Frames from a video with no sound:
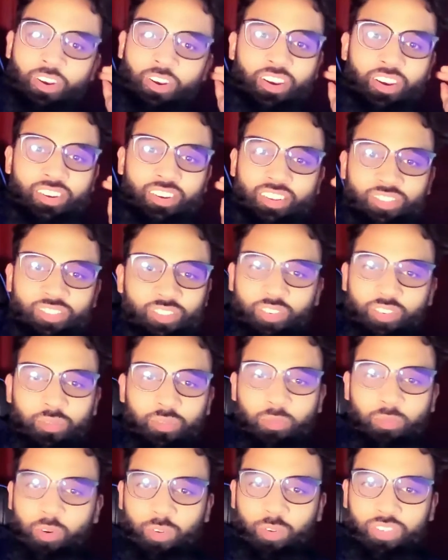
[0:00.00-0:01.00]
in the
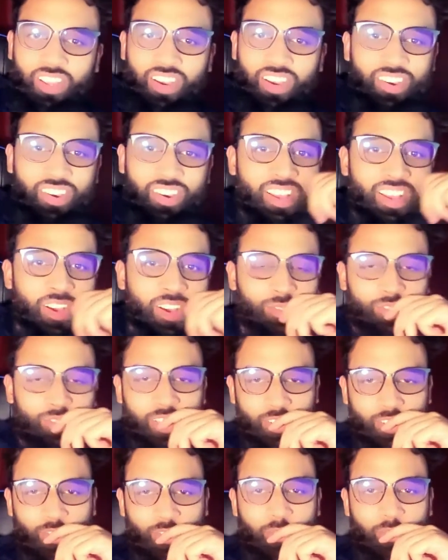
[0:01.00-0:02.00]
remote area
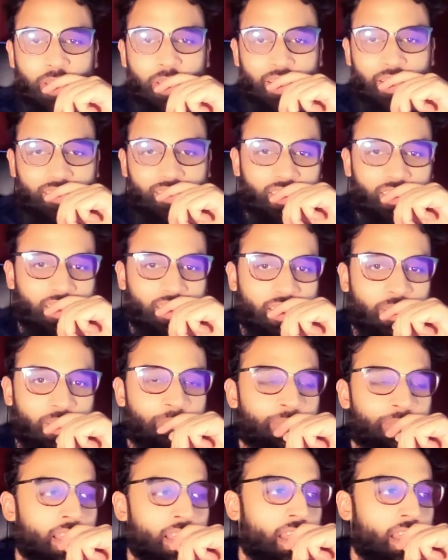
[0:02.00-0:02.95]
outside Quebec City,